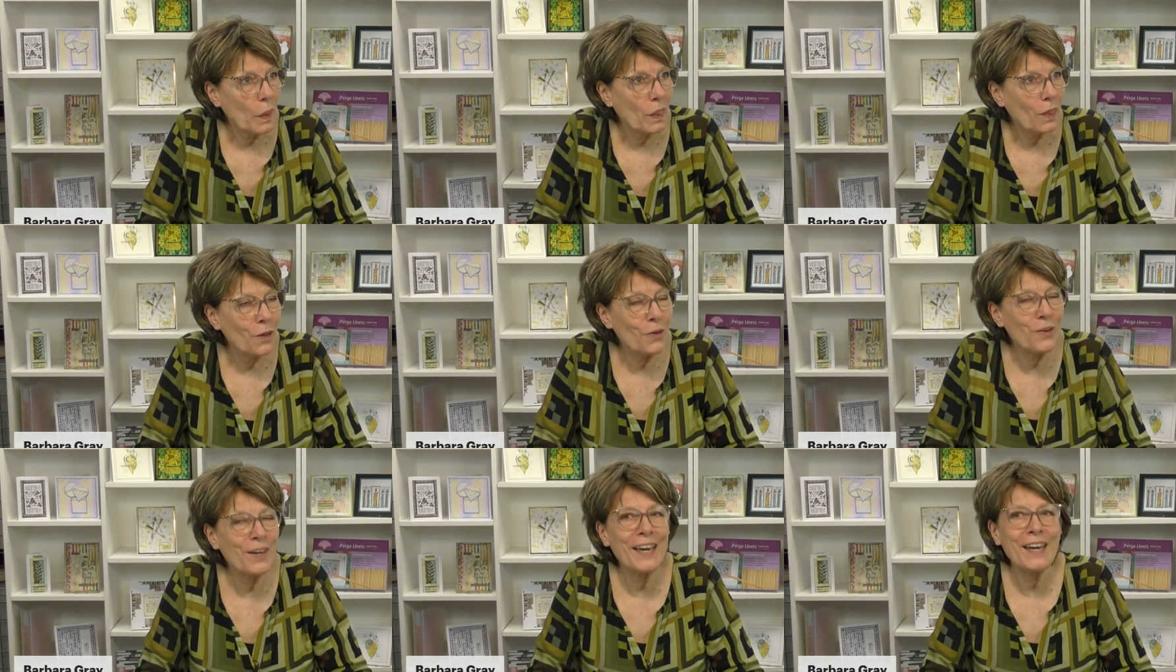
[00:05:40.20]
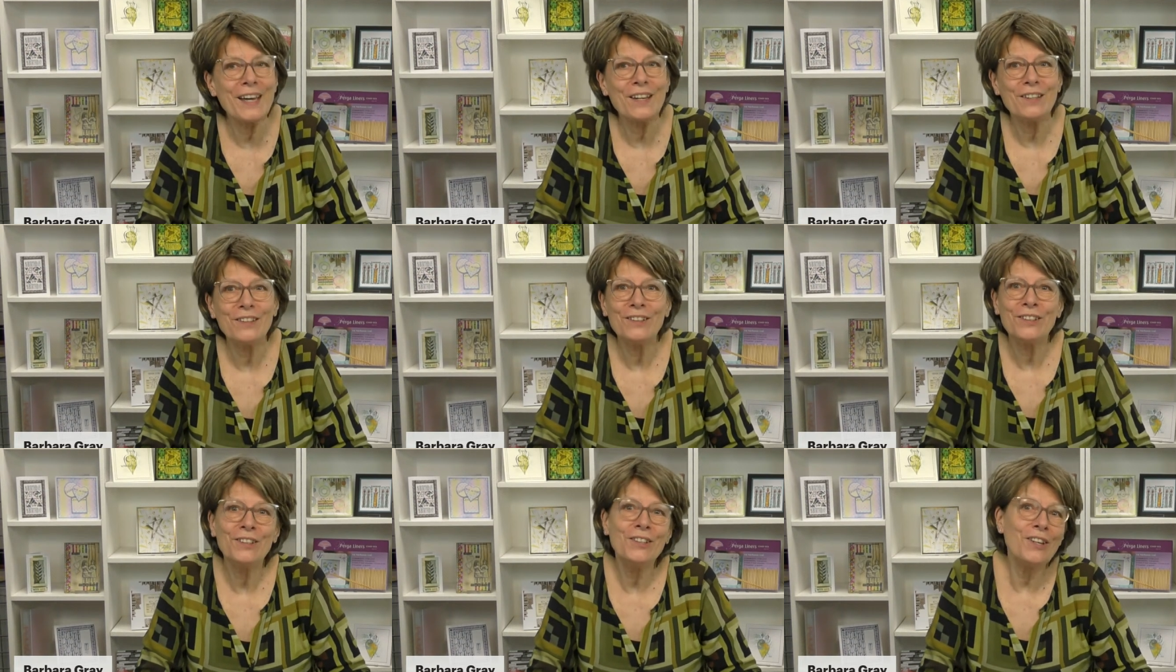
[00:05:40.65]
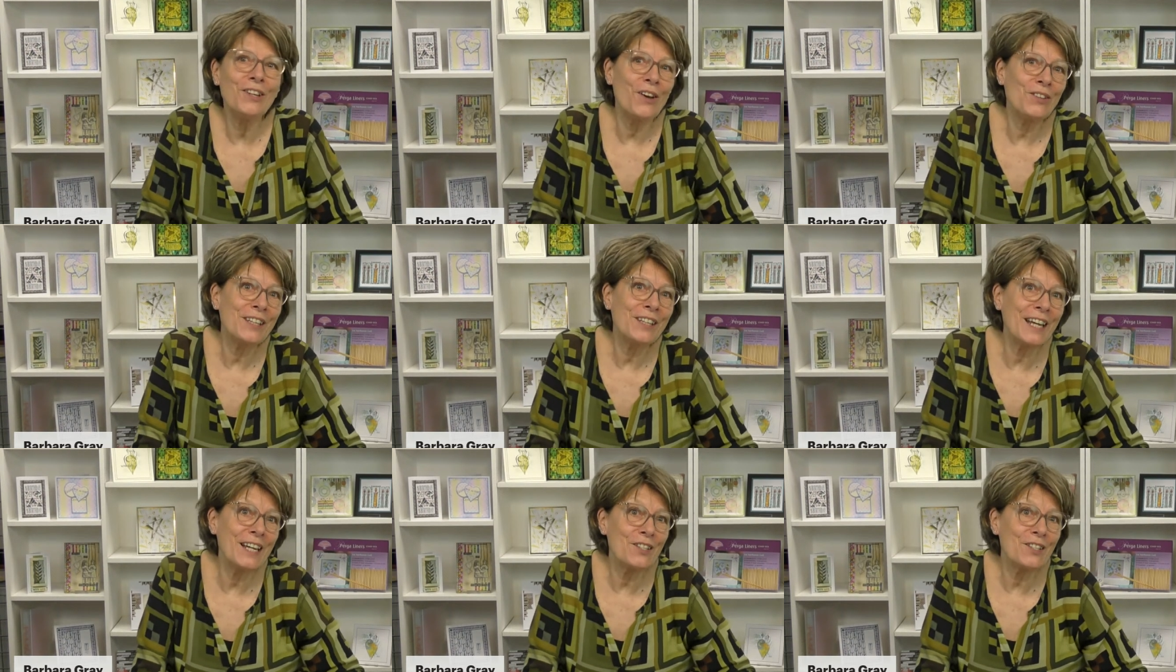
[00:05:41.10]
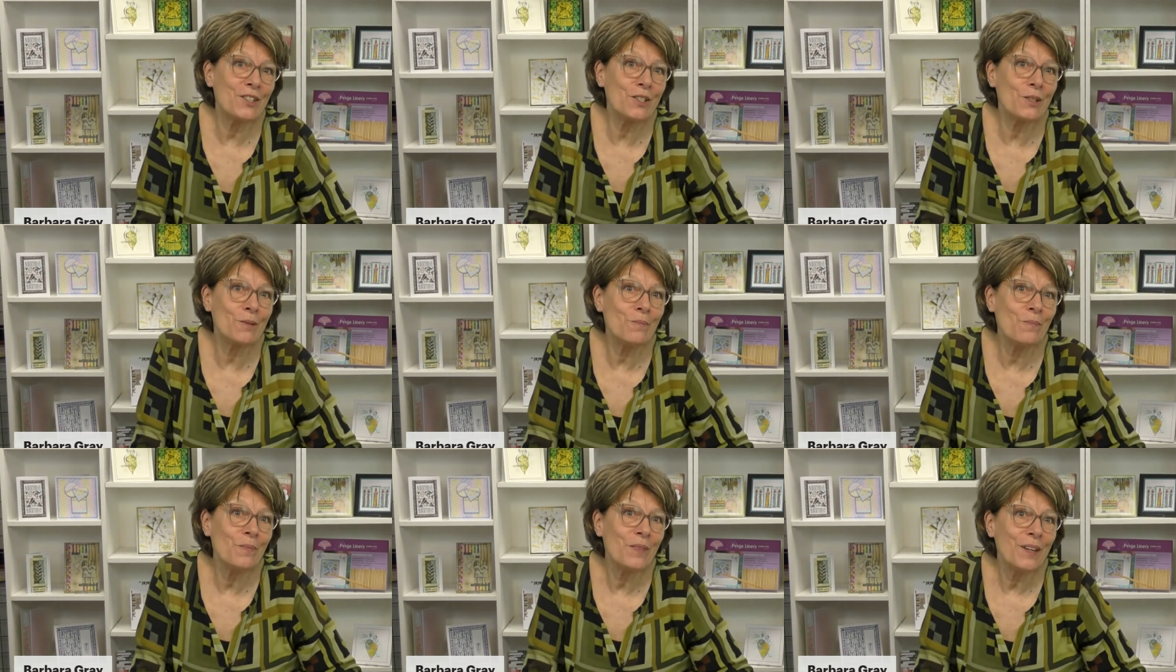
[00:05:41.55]
you get you know you get
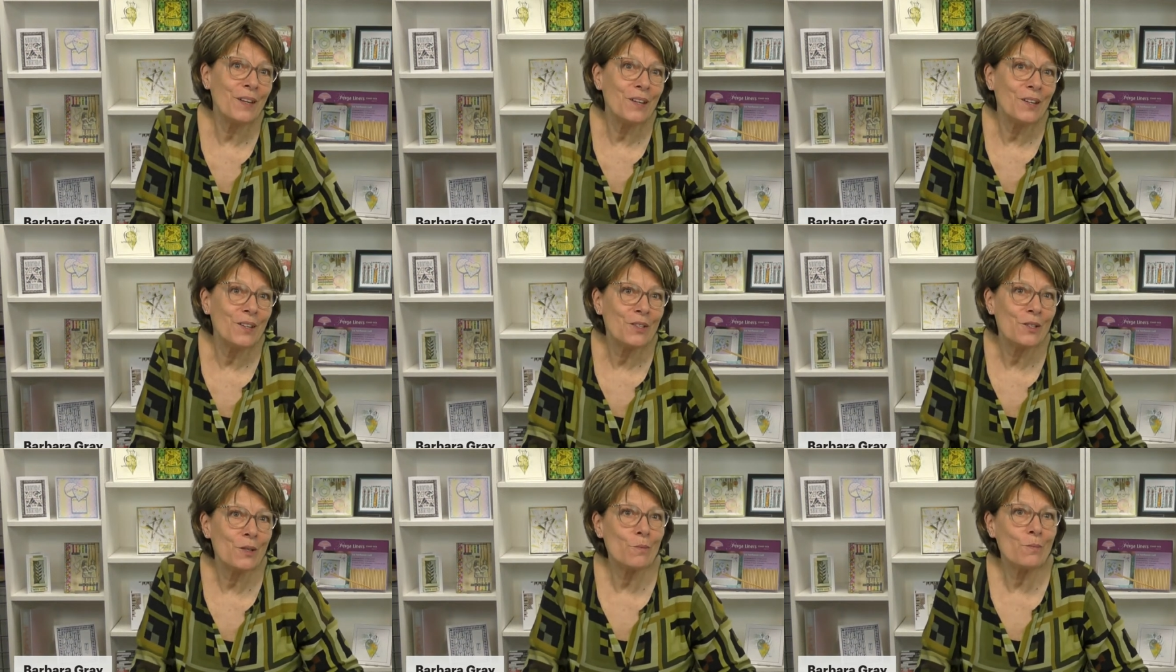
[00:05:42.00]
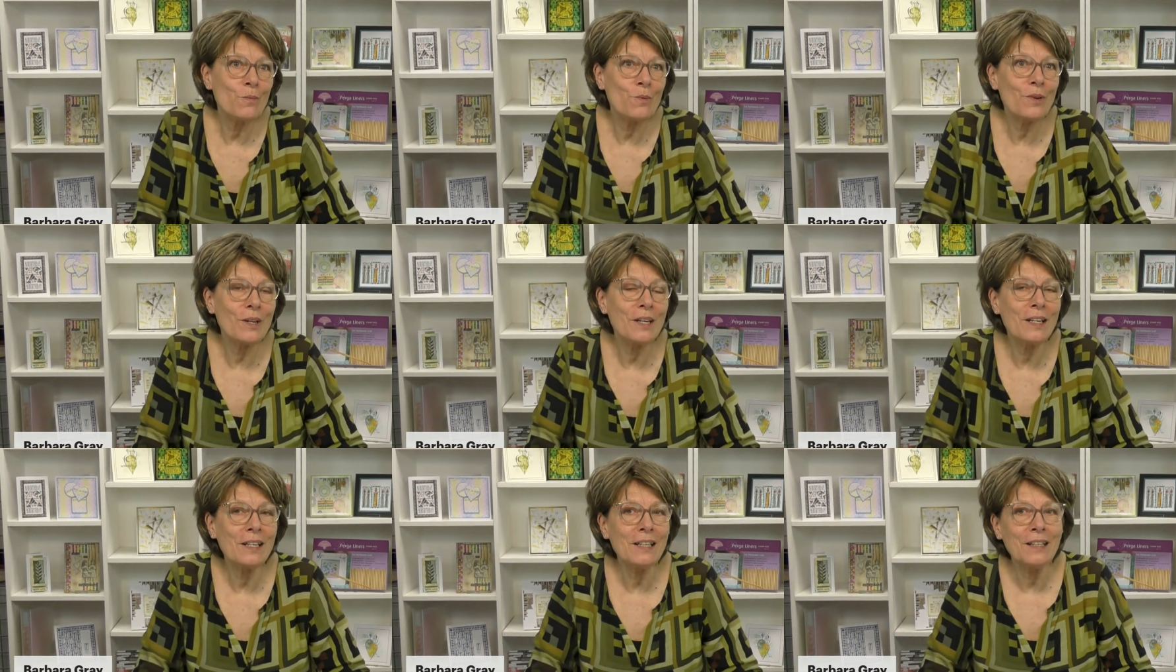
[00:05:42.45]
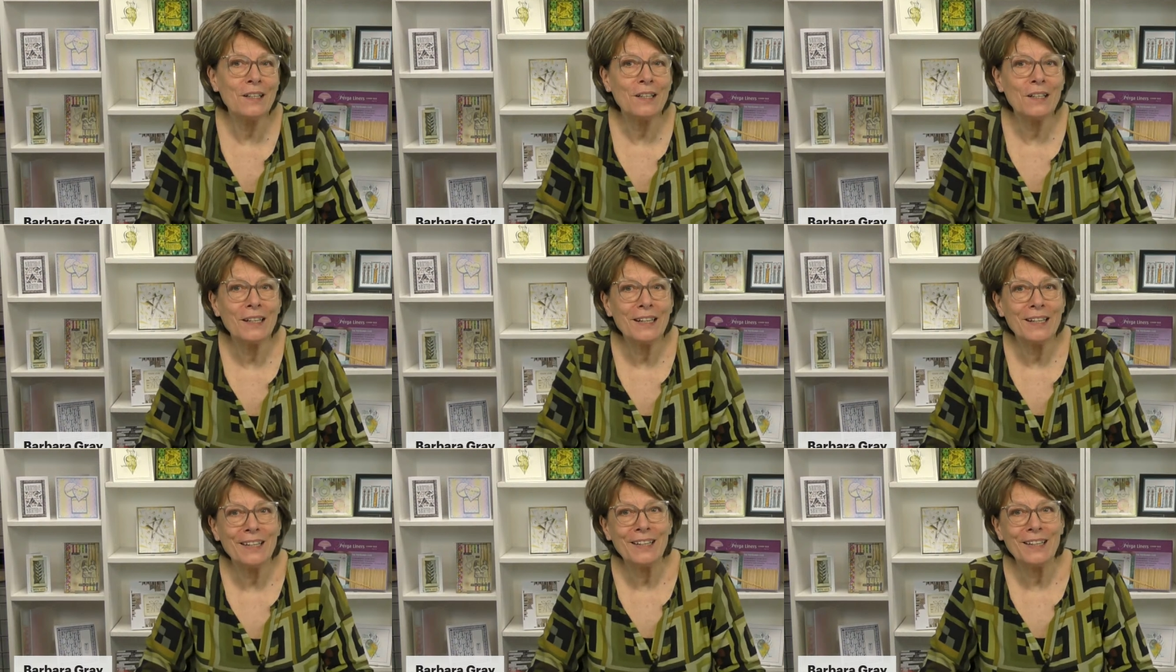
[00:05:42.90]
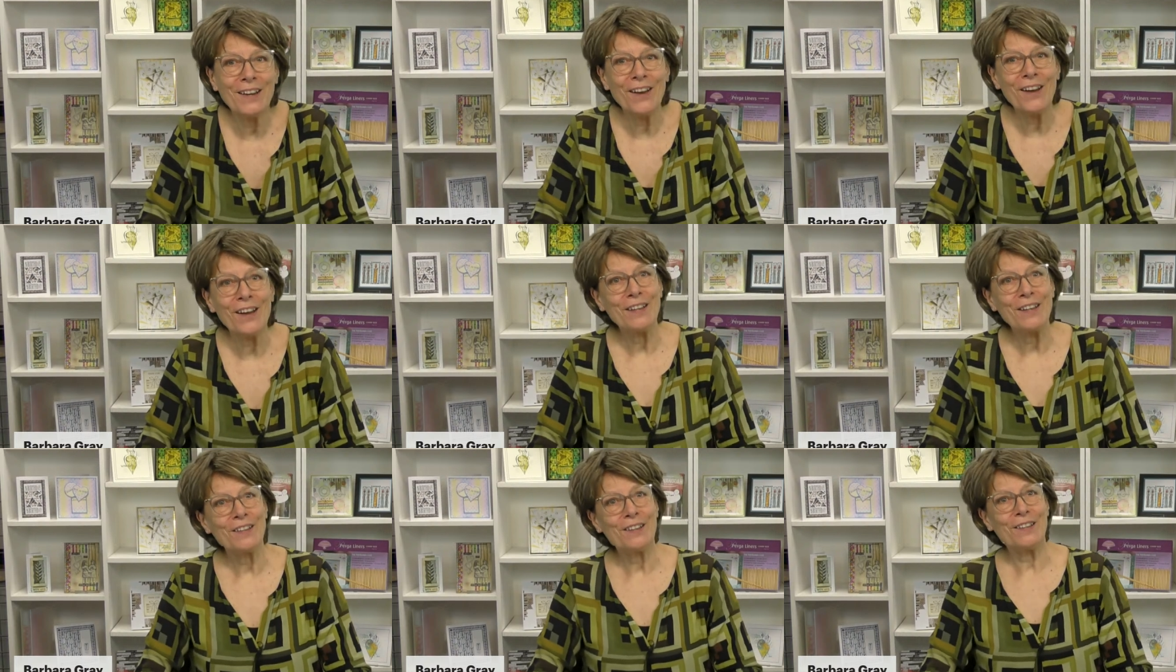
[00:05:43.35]
some some really
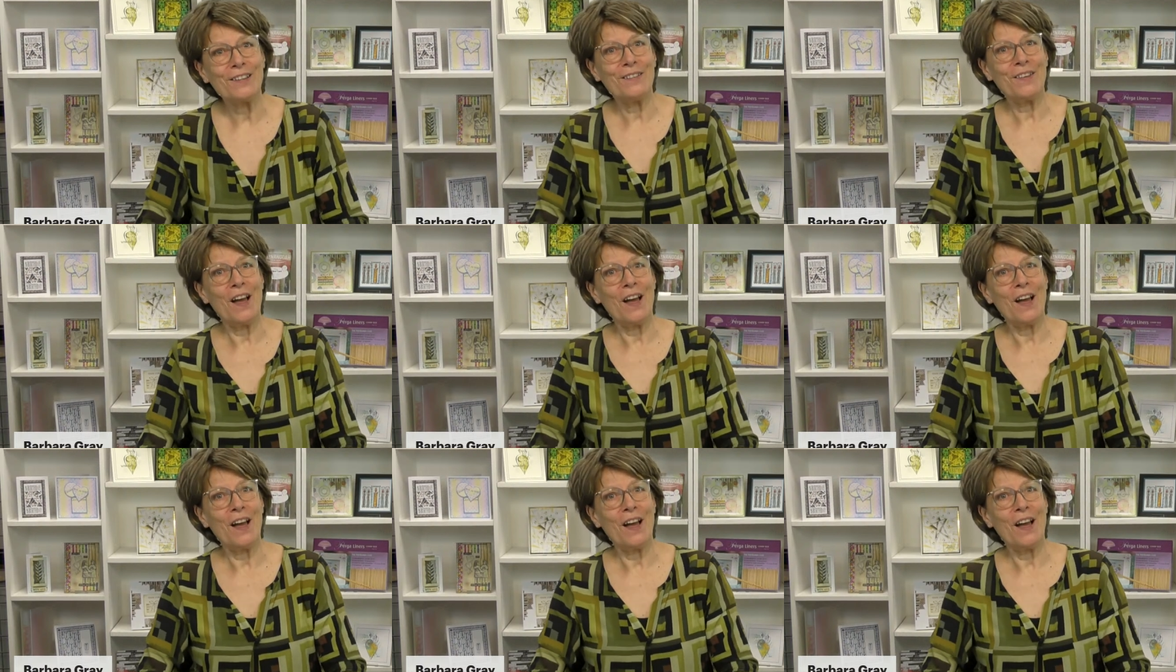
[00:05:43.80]
like